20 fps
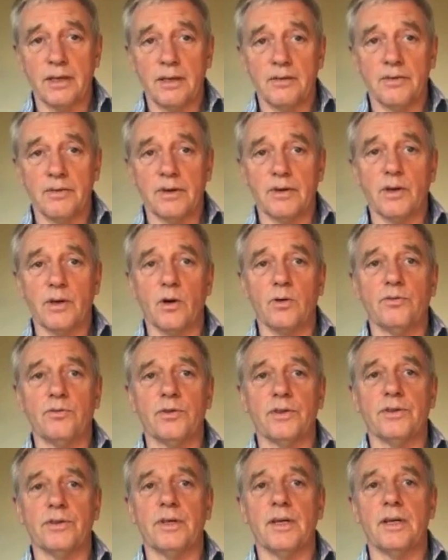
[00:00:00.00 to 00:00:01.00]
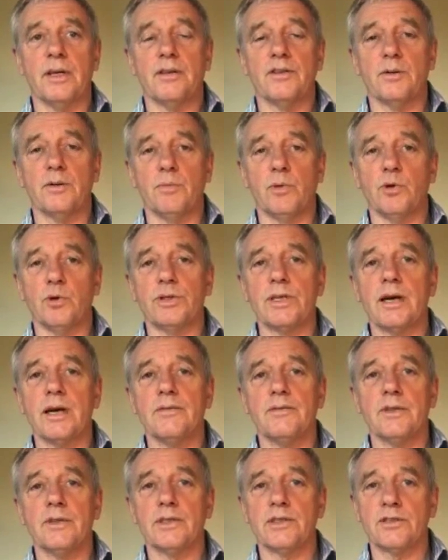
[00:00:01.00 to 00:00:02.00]
Very often, the more
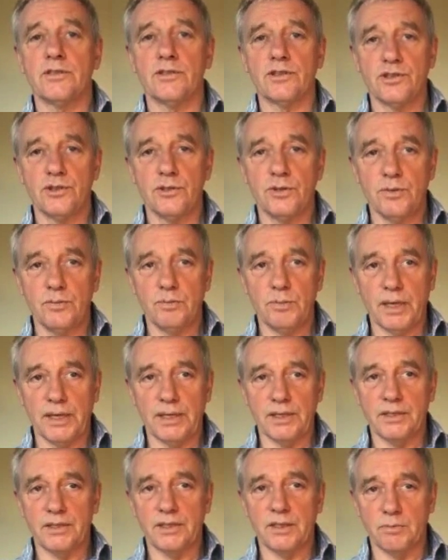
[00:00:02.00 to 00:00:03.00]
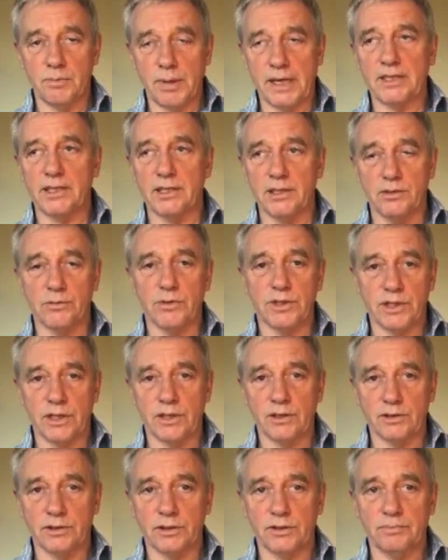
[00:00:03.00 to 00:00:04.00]
diverse the student base, the better the
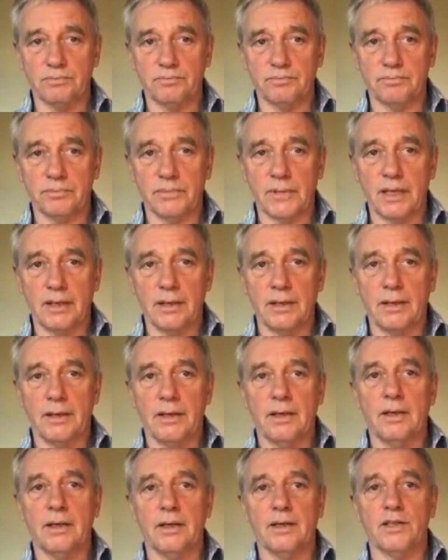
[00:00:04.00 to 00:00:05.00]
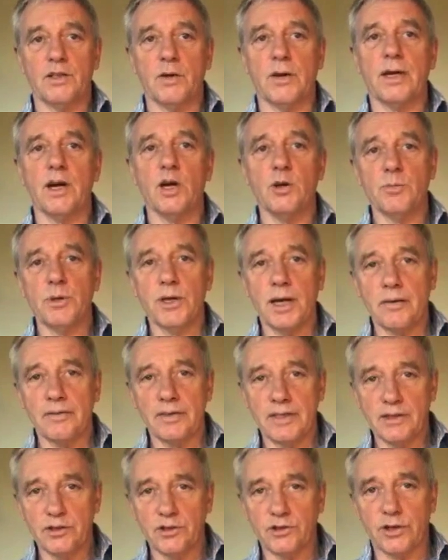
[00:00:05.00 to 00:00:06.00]
result. So I hope you have
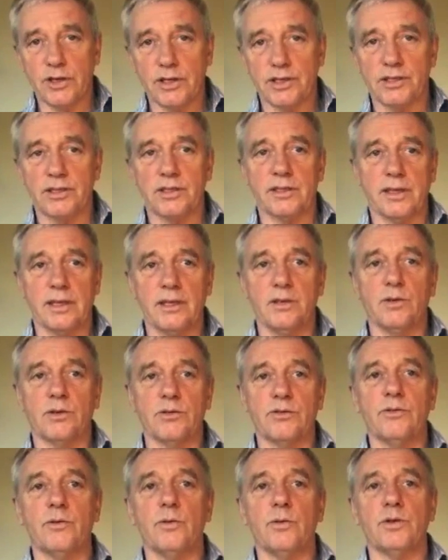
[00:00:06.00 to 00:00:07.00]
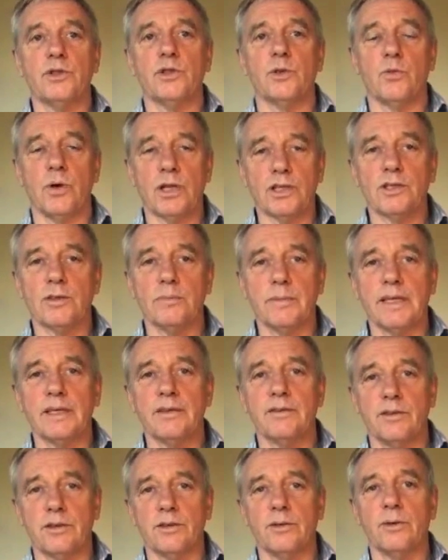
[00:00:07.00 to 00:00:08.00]
an interest, and I look forward to
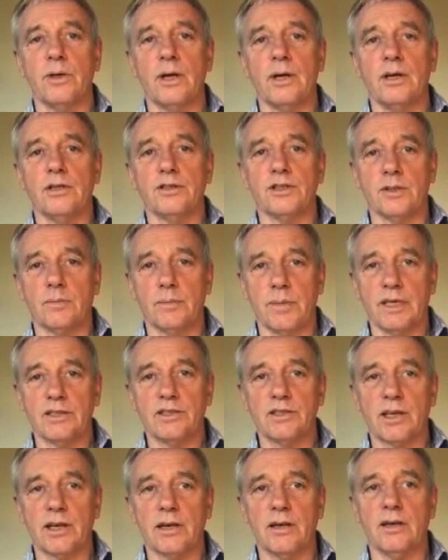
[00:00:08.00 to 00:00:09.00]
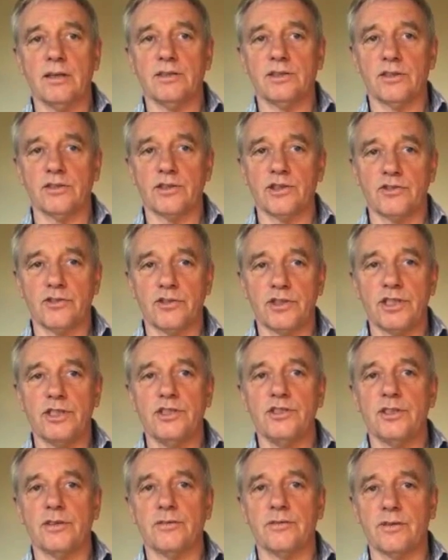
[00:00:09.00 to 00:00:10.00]
welcoming you to the Masterclass on
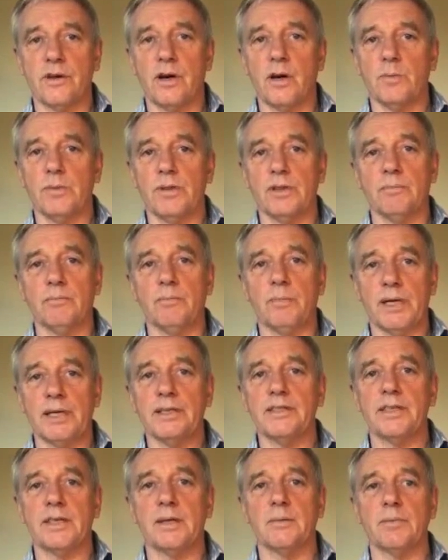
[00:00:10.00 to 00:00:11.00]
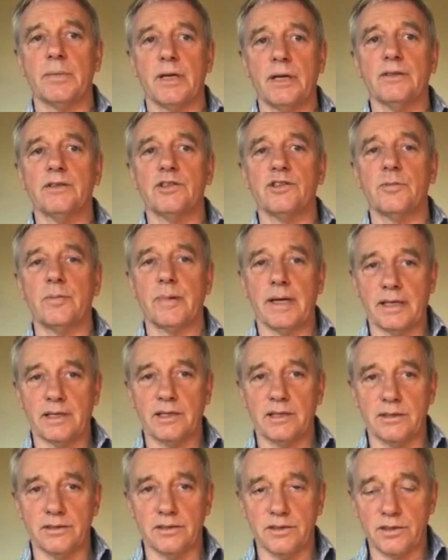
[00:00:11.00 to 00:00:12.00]
Strategic Pharma and Biotech Partnership
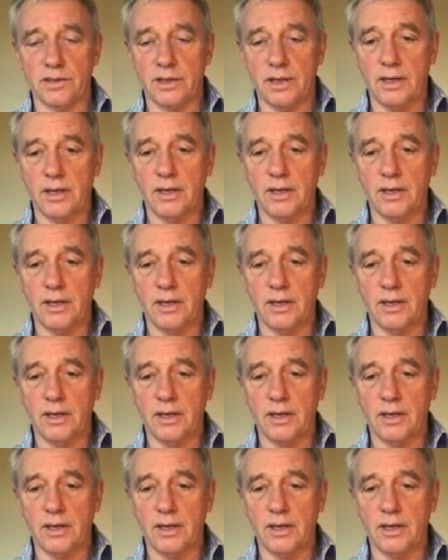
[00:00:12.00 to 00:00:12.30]
Excellence,